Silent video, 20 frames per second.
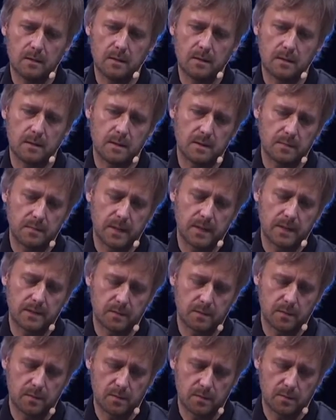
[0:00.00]
it's
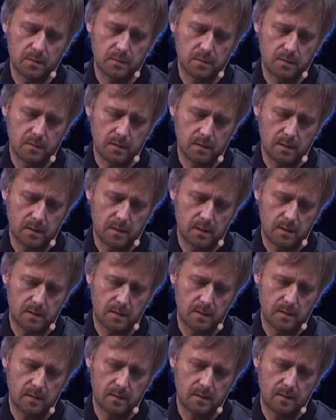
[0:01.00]
based on the new
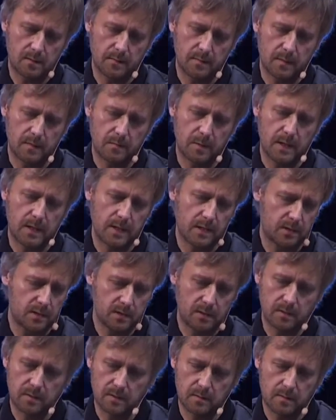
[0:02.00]
Red
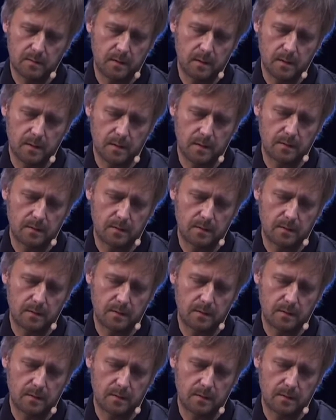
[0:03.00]
engine,